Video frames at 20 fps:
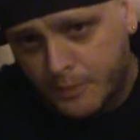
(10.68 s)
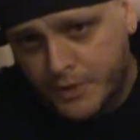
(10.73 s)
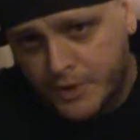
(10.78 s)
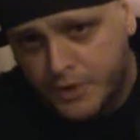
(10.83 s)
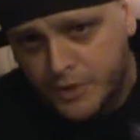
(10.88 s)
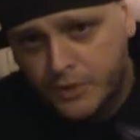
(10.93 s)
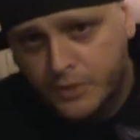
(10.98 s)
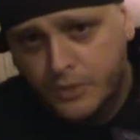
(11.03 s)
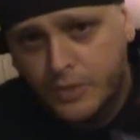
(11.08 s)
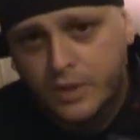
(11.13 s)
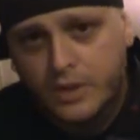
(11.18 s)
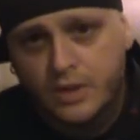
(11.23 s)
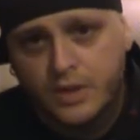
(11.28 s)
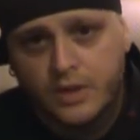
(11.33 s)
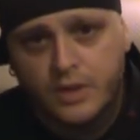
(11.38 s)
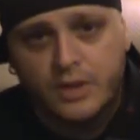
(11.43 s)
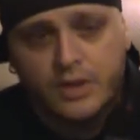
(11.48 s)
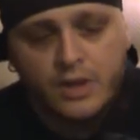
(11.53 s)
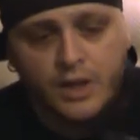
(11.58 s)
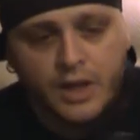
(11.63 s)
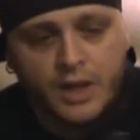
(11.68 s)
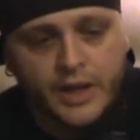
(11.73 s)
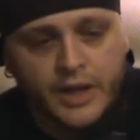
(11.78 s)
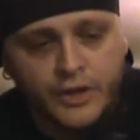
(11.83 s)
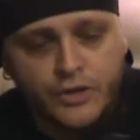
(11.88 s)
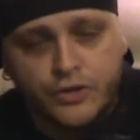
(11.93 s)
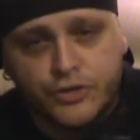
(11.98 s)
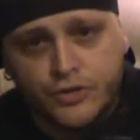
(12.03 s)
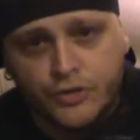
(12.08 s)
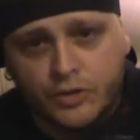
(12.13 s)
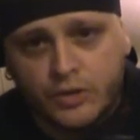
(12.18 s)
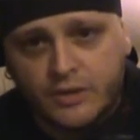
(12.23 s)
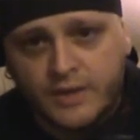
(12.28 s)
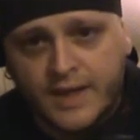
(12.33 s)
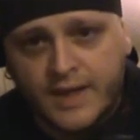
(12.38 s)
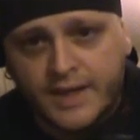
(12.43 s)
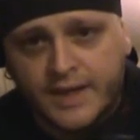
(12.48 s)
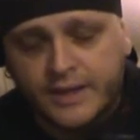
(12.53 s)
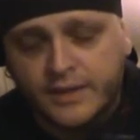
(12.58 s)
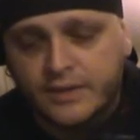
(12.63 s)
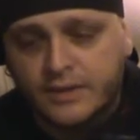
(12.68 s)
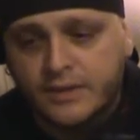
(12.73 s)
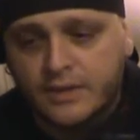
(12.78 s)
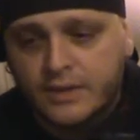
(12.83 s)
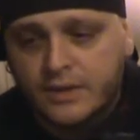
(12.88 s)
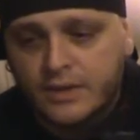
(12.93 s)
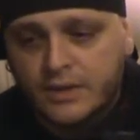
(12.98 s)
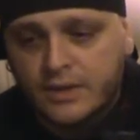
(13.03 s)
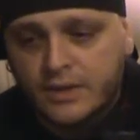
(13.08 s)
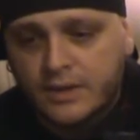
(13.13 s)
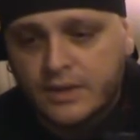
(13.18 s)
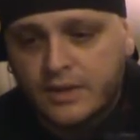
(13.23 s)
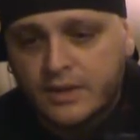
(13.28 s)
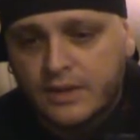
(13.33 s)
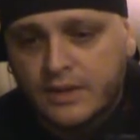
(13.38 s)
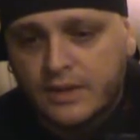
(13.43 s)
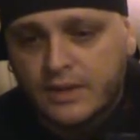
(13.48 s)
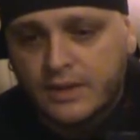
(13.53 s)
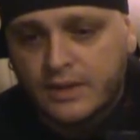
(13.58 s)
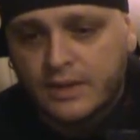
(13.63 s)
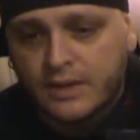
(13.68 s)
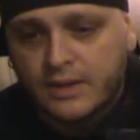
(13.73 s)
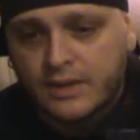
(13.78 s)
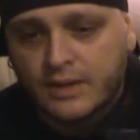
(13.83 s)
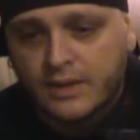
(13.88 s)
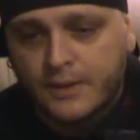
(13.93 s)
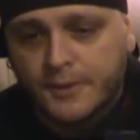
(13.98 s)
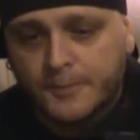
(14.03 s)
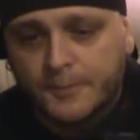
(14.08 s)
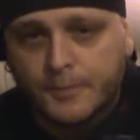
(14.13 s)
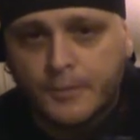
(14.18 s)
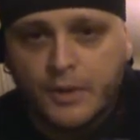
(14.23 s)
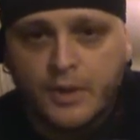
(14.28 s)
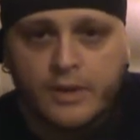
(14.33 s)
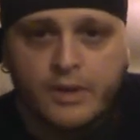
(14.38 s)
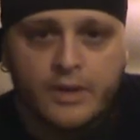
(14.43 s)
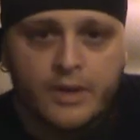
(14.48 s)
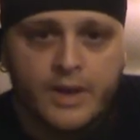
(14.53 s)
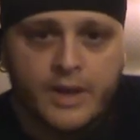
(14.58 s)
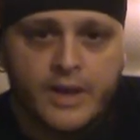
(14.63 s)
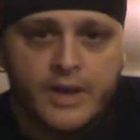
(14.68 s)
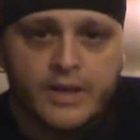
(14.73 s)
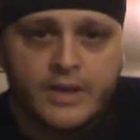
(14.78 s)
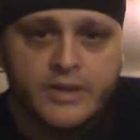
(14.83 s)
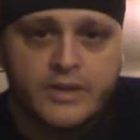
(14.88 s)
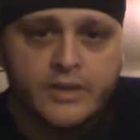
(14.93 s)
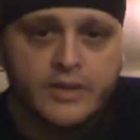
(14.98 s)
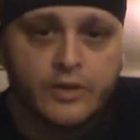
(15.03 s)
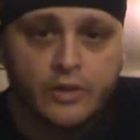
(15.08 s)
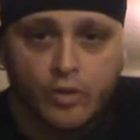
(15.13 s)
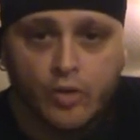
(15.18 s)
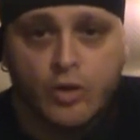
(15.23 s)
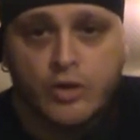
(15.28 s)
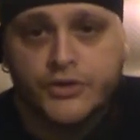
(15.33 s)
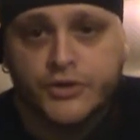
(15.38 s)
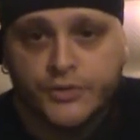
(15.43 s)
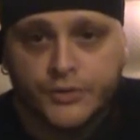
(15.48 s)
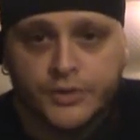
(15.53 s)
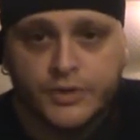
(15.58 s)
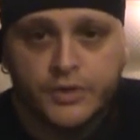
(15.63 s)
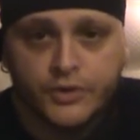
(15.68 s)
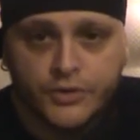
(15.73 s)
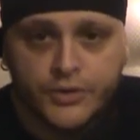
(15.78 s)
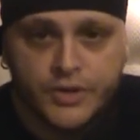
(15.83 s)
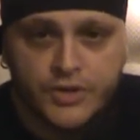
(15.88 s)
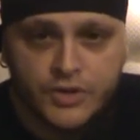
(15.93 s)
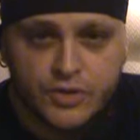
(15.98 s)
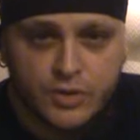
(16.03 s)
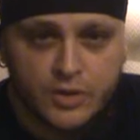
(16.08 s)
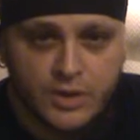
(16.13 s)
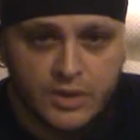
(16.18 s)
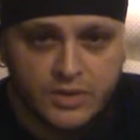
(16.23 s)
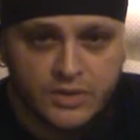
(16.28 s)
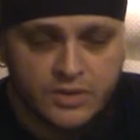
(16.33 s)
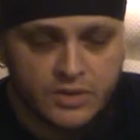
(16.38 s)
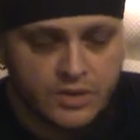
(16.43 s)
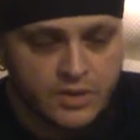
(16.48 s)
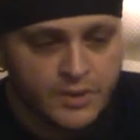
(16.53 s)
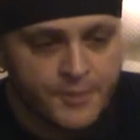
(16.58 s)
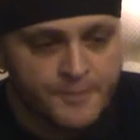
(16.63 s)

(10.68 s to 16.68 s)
you in your songwriting and also in learning songs.